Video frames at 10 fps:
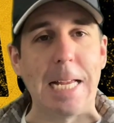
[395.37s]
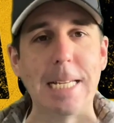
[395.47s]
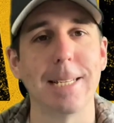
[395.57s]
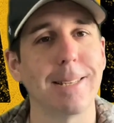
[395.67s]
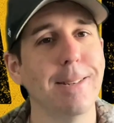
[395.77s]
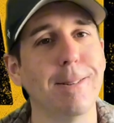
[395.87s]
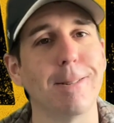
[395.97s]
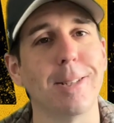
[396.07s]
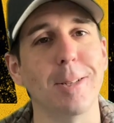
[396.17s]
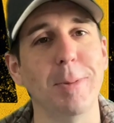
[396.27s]
it's not
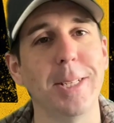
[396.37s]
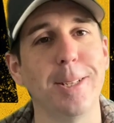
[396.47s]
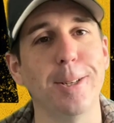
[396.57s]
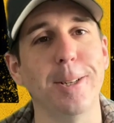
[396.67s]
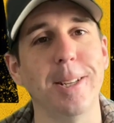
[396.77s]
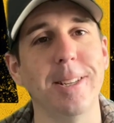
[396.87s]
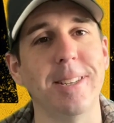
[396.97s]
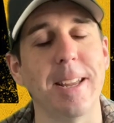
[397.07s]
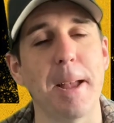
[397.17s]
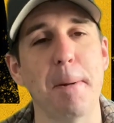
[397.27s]
going to be good, is
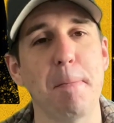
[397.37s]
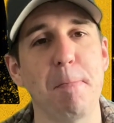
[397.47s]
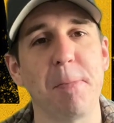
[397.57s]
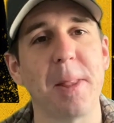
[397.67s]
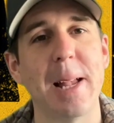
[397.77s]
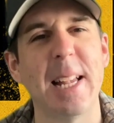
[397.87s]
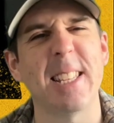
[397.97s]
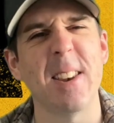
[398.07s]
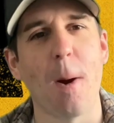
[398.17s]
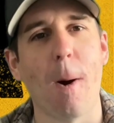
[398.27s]
it? It's
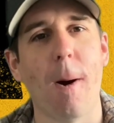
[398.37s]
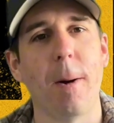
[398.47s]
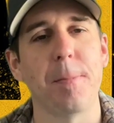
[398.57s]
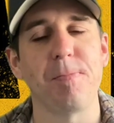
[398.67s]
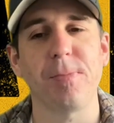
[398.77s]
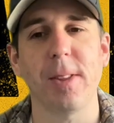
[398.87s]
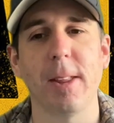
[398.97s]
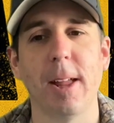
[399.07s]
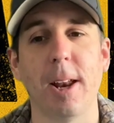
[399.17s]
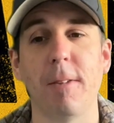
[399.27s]
not.
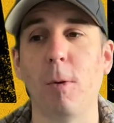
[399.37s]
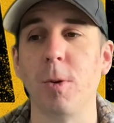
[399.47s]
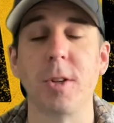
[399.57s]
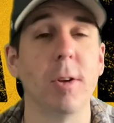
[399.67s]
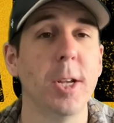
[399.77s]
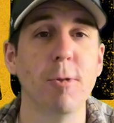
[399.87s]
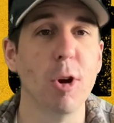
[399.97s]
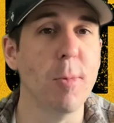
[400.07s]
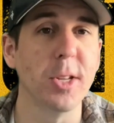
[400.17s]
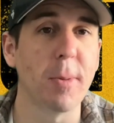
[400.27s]
And I've also heard
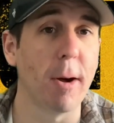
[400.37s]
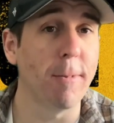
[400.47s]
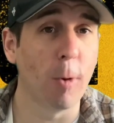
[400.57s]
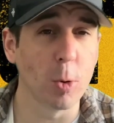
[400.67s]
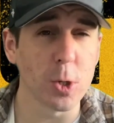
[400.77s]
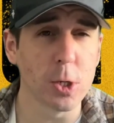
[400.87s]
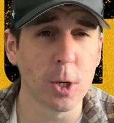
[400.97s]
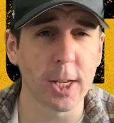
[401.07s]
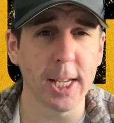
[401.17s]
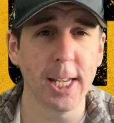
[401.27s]
rumours about a fortune
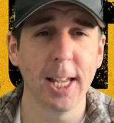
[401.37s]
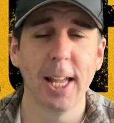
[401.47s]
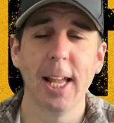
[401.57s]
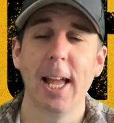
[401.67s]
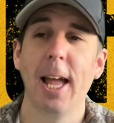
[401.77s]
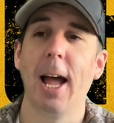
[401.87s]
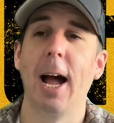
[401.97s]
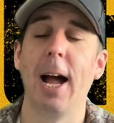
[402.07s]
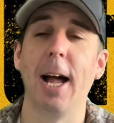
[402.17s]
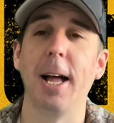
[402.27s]
cookie.
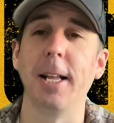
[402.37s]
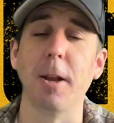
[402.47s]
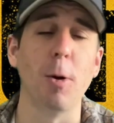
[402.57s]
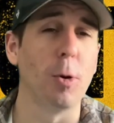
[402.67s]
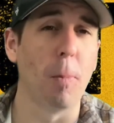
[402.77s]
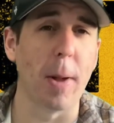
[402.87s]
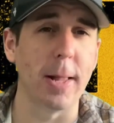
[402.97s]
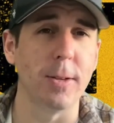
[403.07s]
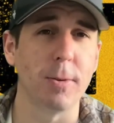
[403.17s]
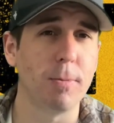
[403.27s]
And Uncle
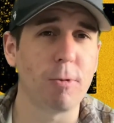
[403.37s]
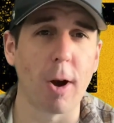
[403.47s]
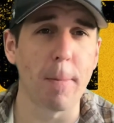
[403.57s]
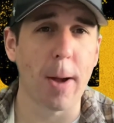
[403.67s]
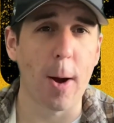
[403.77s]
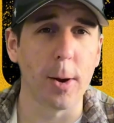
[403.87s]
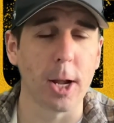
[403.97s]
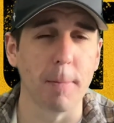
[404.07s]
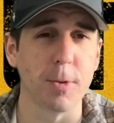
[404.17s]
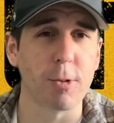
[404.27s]
Ben's great power
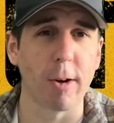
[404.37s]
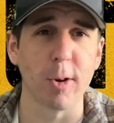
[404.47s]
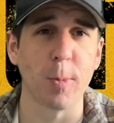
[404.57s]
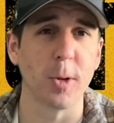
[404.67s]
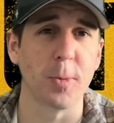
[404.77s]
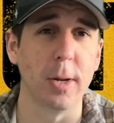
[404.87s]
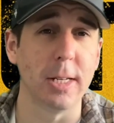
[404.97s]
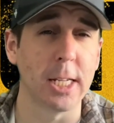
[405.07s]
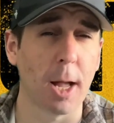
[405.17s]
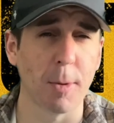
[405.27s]
comes, great
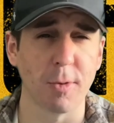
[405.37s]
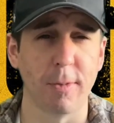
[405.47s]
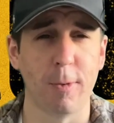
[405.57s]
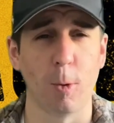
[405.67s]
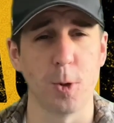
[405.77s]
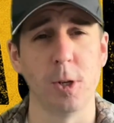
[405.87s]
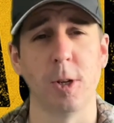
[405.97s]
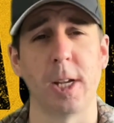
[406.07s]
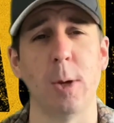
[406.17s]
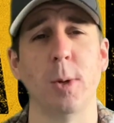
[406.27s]
responsibility comes from a fortune
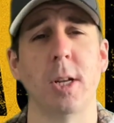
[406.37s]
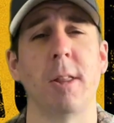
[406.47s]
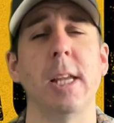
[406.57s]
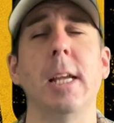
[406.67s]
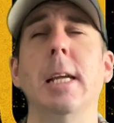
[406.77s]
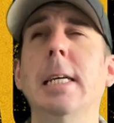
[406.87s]
cookie, which I think